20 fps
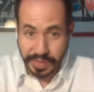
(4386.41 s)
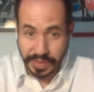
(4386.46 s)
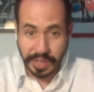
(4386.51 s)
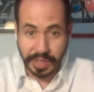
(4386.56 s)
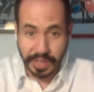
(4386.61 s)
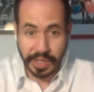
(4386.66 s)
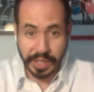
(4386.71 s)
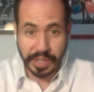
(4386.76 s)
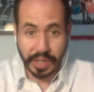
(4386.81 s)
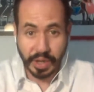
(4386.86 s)

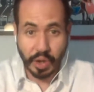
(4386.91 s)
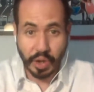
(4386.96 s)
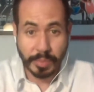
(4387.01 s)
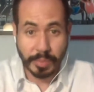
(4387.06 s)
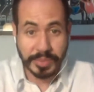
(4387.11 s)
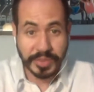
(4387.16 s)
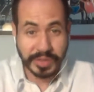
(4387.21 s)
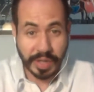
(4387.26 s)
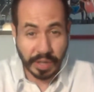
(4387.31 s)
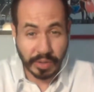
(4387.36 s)

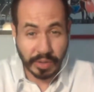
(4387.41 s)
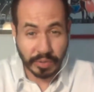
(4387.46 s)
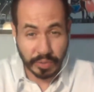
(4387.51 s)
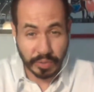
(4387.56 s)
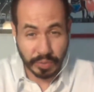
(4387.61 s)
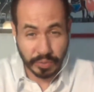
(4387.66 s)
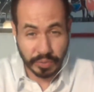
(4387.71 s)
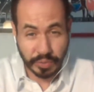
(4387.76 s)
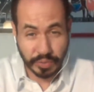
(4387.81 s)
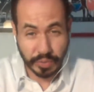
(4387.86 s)

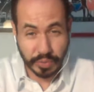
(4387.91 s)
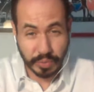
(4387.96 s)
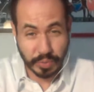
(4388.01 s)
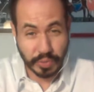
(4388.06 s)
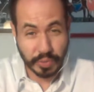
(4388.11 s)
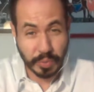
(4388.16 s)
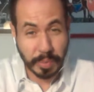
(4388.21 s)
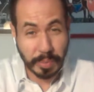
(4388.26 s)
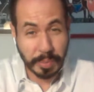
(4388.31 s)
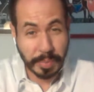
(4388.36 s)
obstacles to
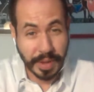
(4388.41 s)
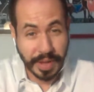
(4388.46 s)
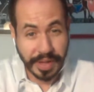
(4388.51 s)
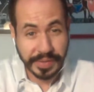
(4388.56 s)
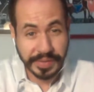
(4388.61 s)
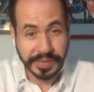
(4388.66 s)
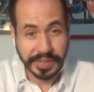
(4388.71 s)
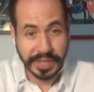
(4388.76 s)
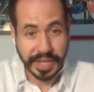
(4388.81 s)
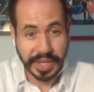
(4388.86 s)

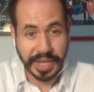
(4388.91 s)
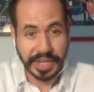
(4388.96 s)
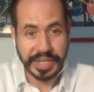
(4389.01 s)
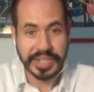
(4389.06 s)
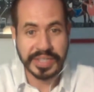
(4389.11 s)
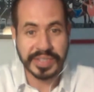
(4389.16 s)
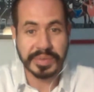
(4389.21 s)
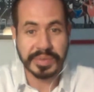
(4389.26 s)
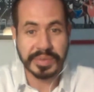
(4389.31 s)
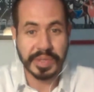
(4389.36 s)
surpass
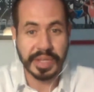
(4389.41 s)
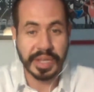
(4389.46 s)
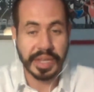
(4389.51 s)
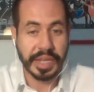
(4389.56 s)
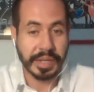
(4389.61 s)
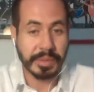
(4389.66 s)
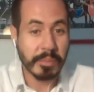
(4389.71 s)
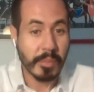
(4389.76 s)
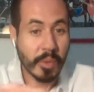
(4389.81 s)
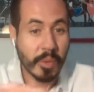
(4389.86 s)

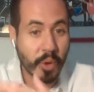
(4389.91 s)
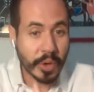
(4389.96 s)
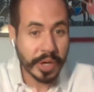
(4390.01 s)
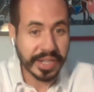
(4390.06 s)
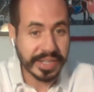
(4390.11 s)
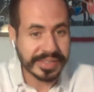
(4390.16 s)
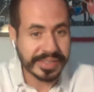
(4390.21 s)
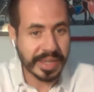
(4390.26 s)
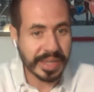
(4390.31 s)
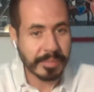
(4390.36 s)
and more
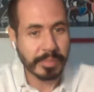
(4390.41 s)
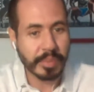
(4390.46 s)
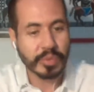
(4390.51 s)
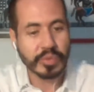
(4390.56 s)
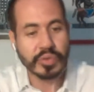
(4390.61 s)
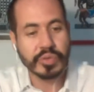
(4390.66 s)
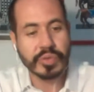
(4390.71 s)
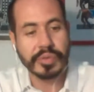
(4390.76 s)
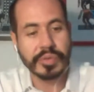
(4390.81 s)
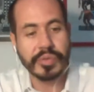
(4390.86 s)

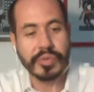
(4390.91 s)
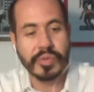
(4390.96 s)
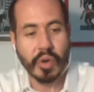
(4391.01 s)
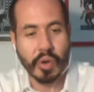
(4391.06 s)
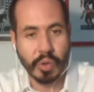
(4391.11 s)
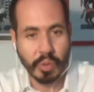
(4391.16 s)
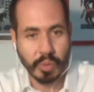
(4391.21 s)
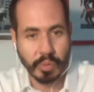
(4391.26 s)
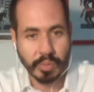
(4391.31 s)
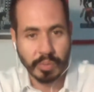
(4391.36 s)
examples to
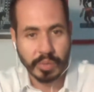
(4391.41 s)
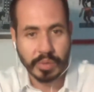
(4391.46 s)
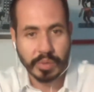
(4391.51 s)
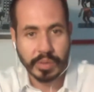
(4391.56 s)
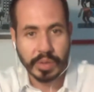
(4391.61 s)
follow.